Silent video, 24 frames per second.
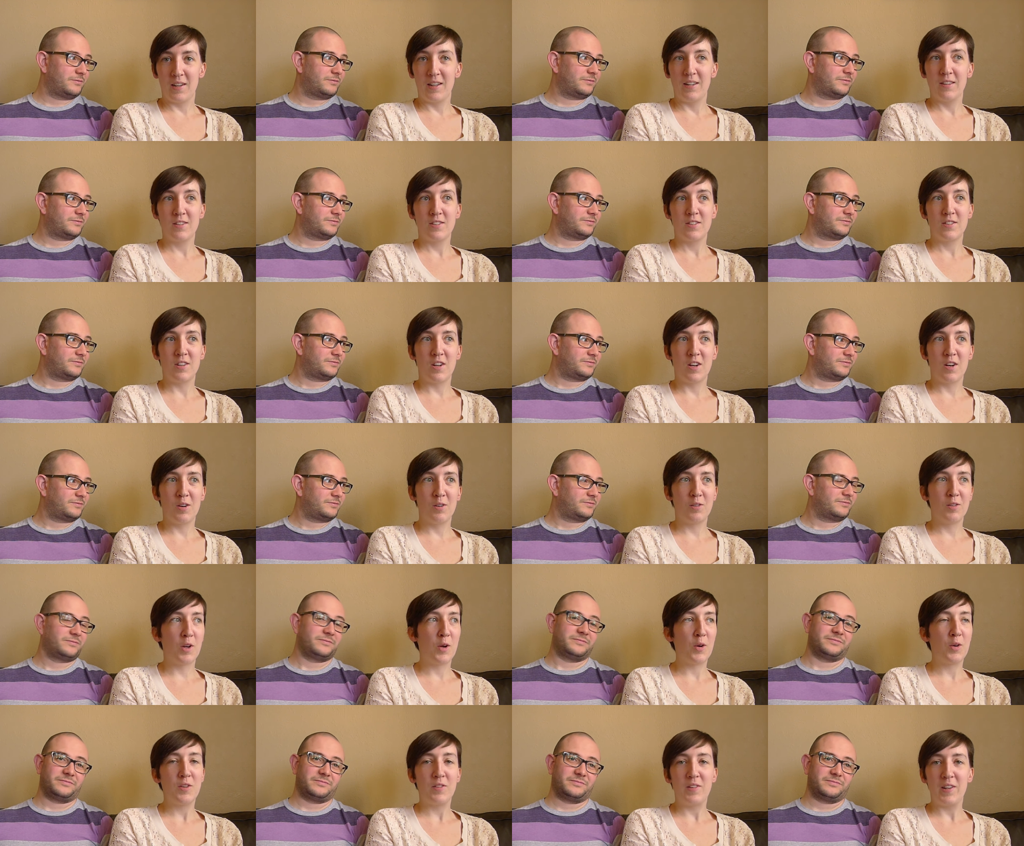Speaker 1: In the snow,
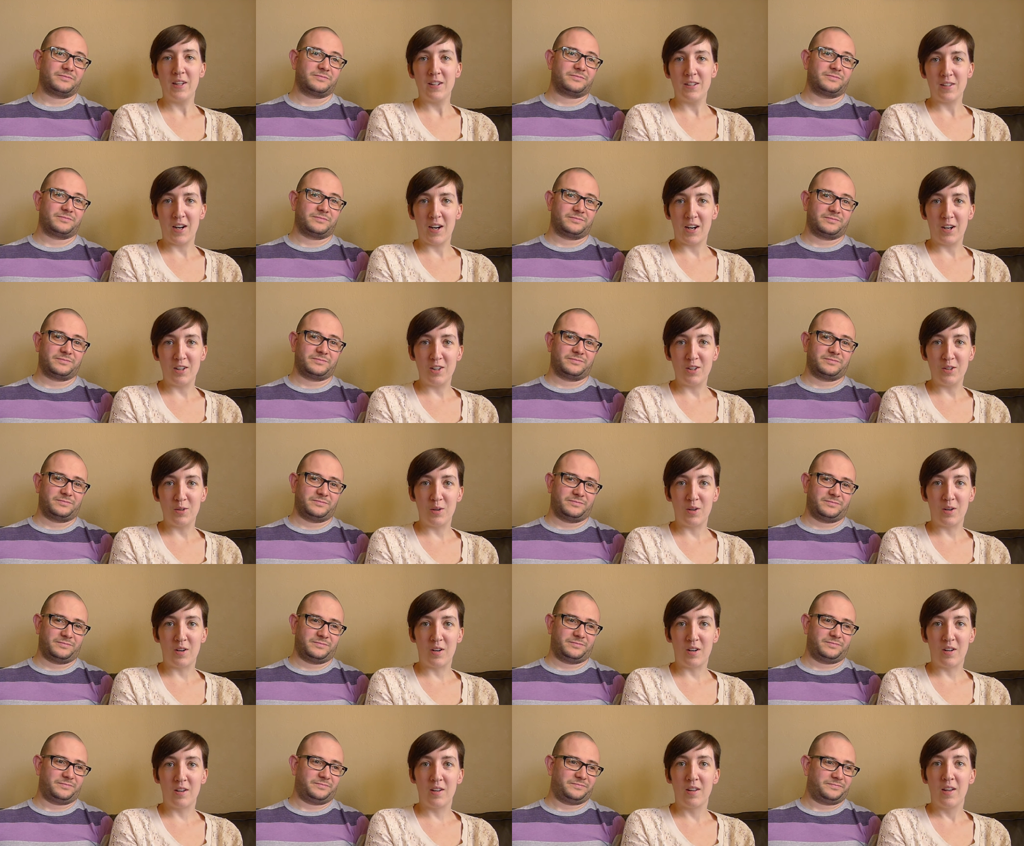loaded the entire
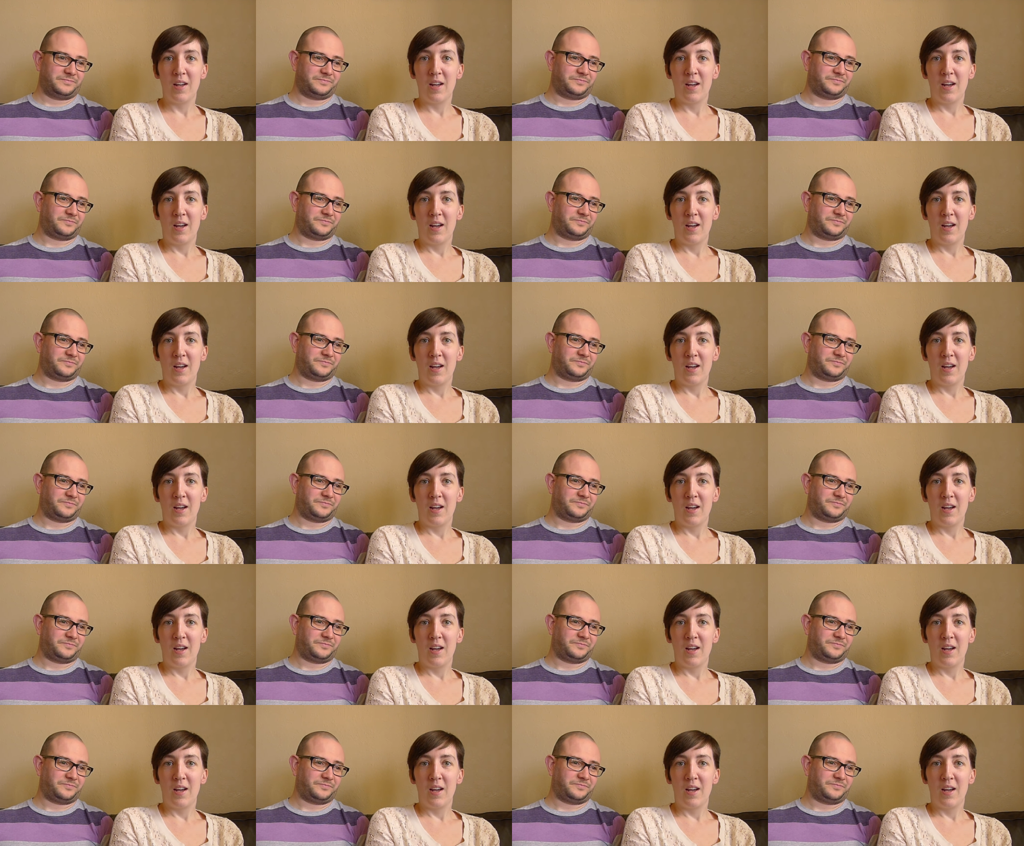U-Haul,